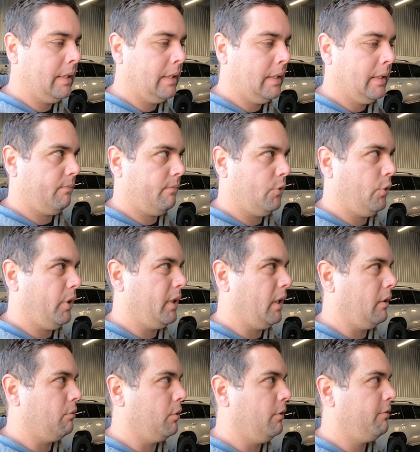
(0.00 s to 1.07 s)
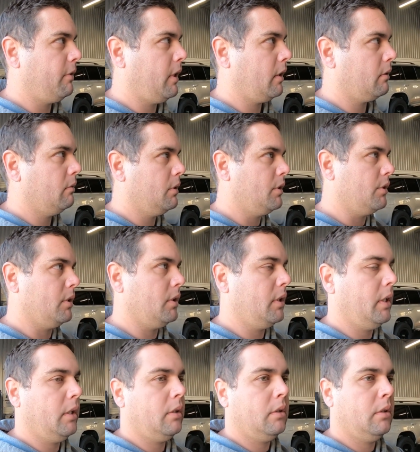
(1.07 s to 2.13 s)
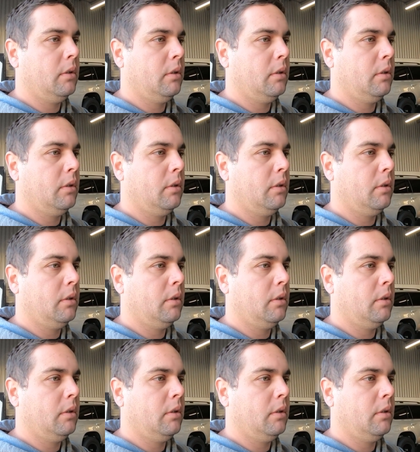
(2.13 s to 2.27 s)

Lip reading: I've already done the roof rack, which is on there.